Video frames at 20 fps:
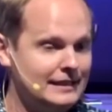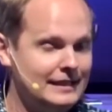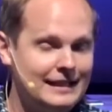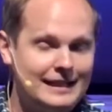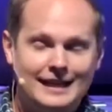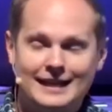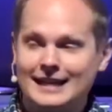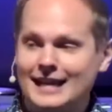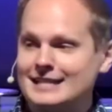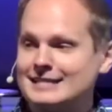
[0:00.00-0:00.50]

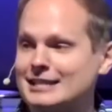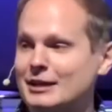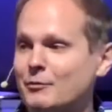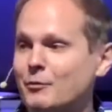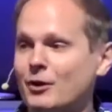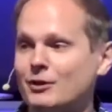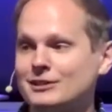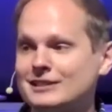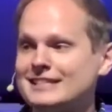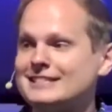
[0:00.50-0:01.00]
And I said,
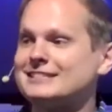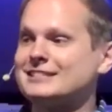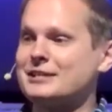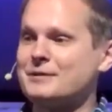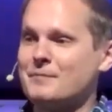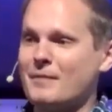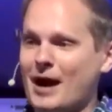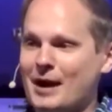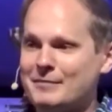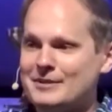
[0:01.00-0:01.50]
well, listen,
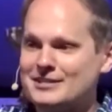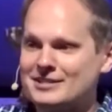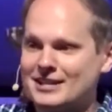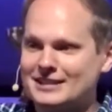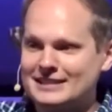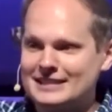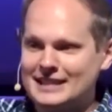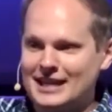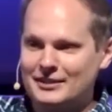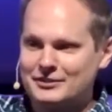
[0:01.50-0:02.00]
Mommy's on
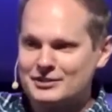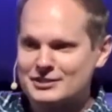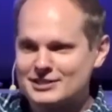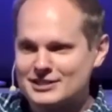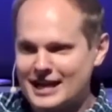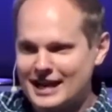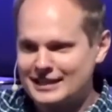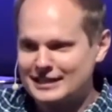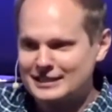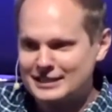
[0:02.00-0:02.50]
the other
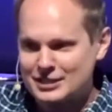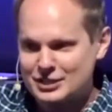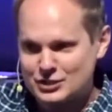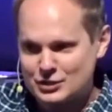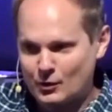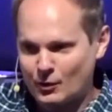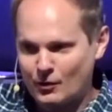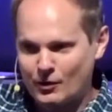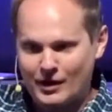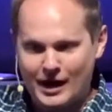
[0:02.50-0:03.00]
side of the
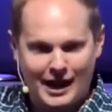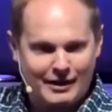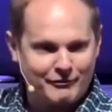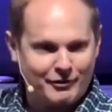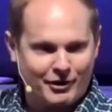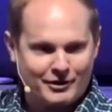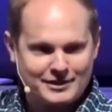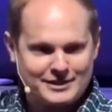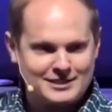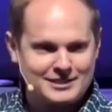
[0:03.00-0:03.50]
store. I've
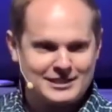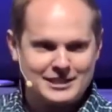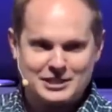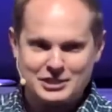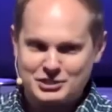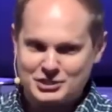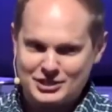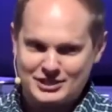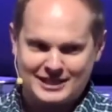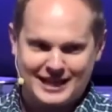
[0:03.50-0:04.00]
already seen
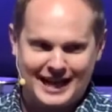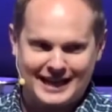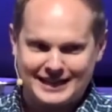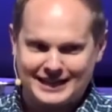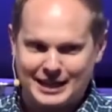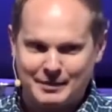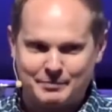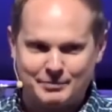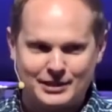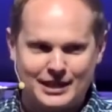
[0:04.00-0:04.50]
she's got a
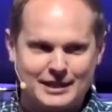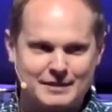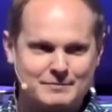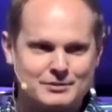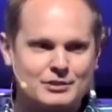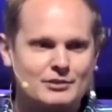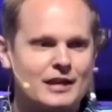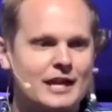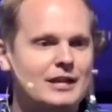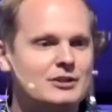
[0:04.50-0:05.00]
couple items
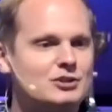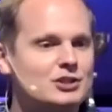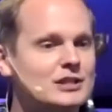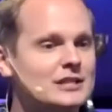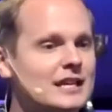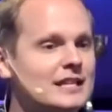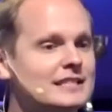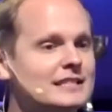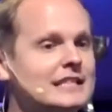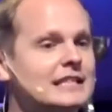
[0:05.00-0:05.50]
in her hand. She
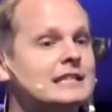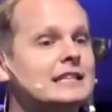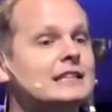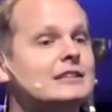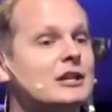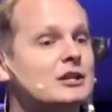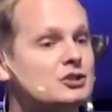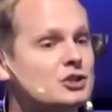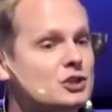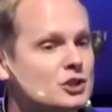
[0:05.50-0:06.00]
doesn't need anything.
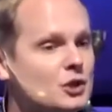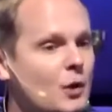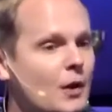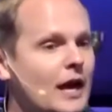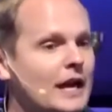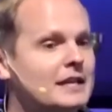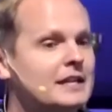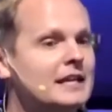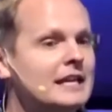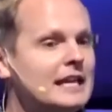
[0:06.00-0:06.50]
Let's just go
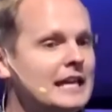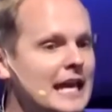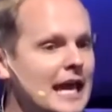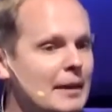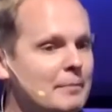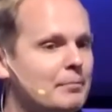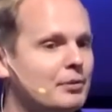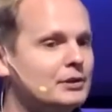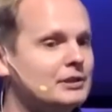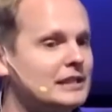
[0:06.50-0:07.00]
ahead
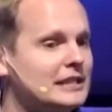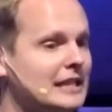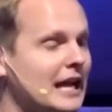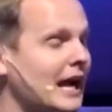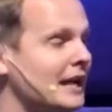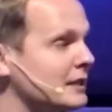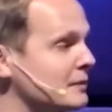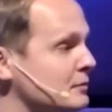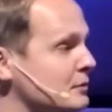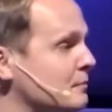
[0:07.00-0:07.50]
and put the
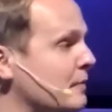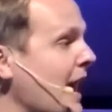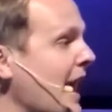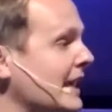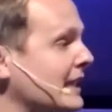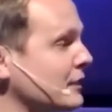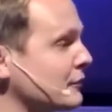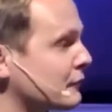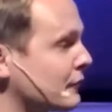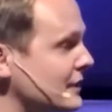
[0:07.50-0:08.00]
items
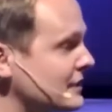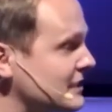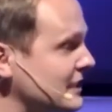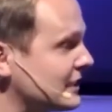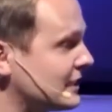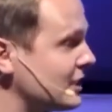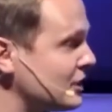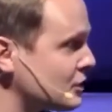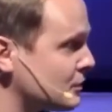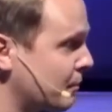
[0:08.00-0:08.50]
back. And friends, at
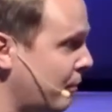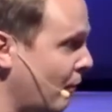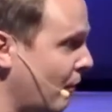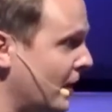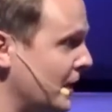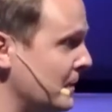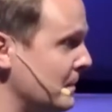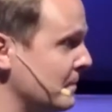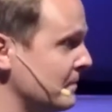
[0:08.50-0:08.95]
this point,